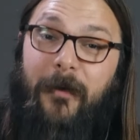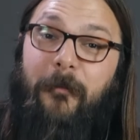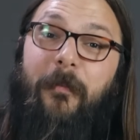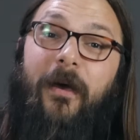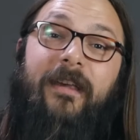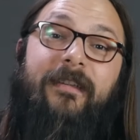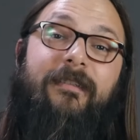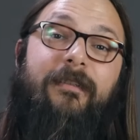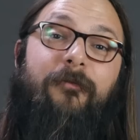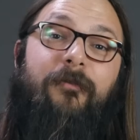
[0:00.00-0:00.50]

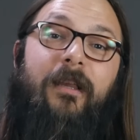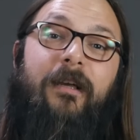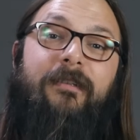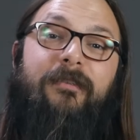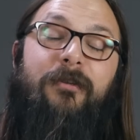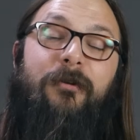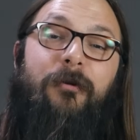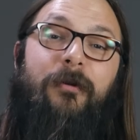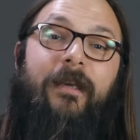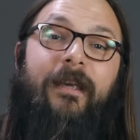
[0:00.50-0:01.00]
Best of luck
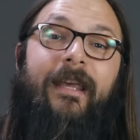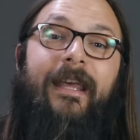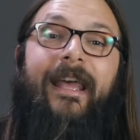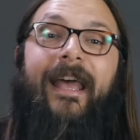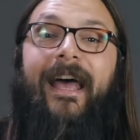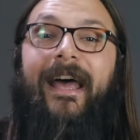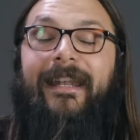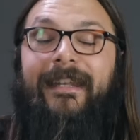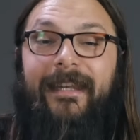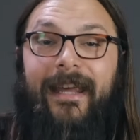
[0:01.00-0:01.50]
tuning,
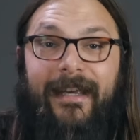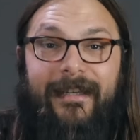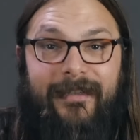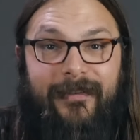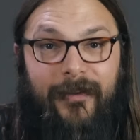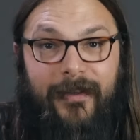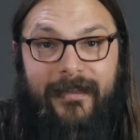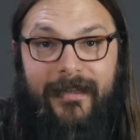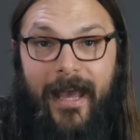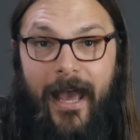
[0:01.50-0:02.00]
and
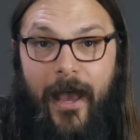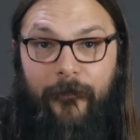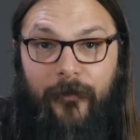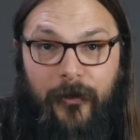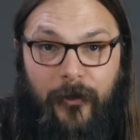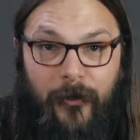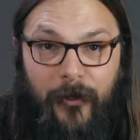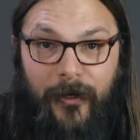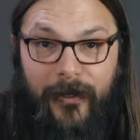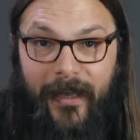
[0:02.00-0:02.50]
next let's have a
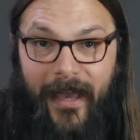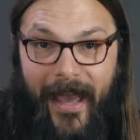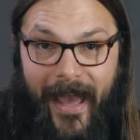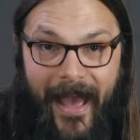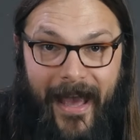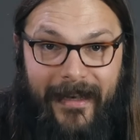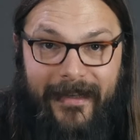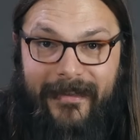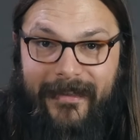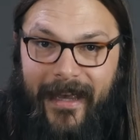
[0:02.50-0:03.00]
look
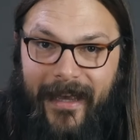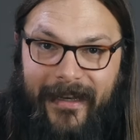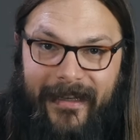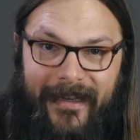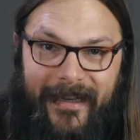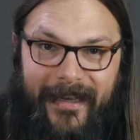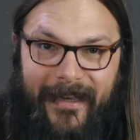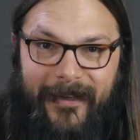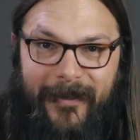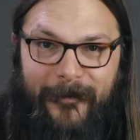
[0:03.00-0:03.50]
at
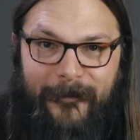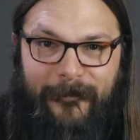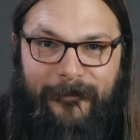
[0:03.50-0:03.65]
technique.